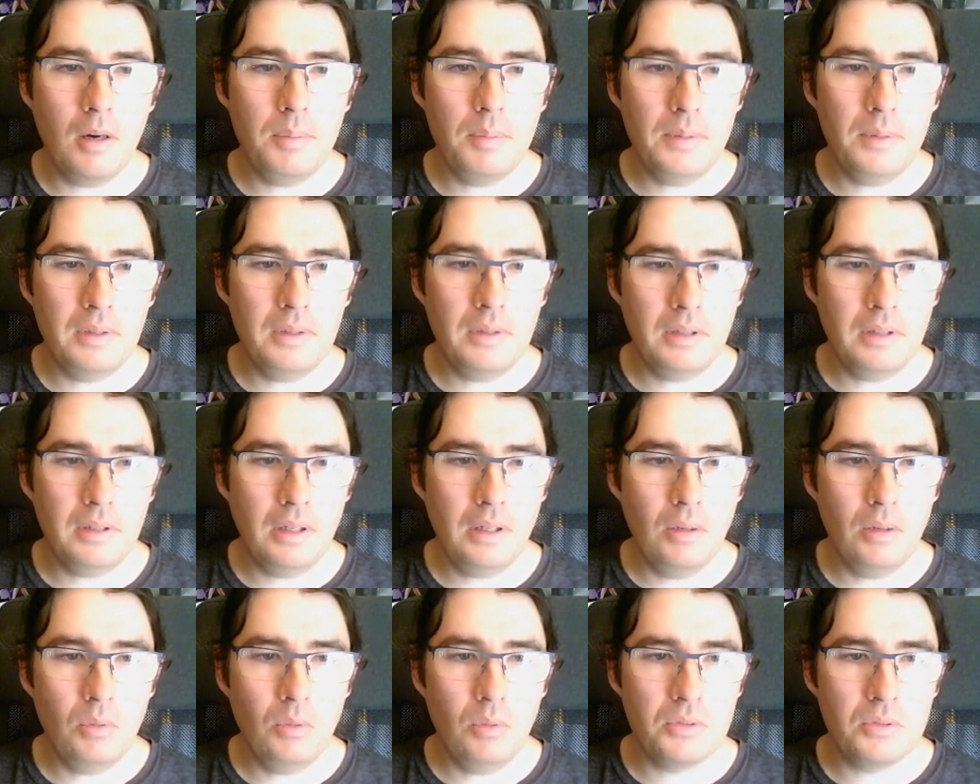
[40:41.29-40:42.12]
and
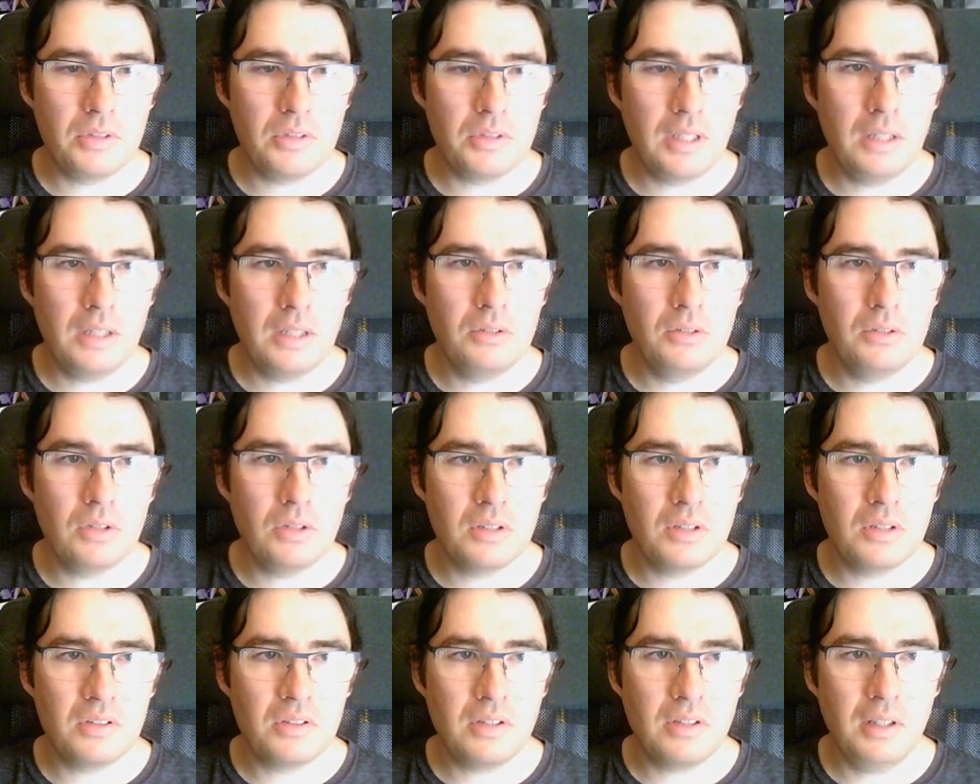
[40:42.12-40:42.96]
once again you can
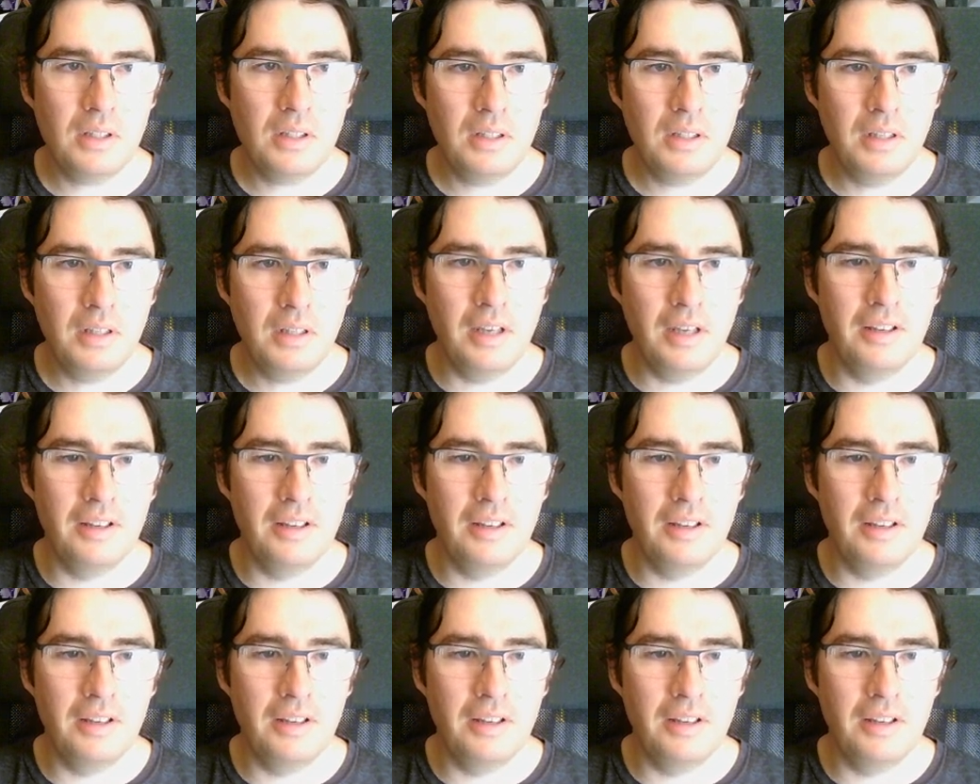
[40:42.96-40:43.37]
see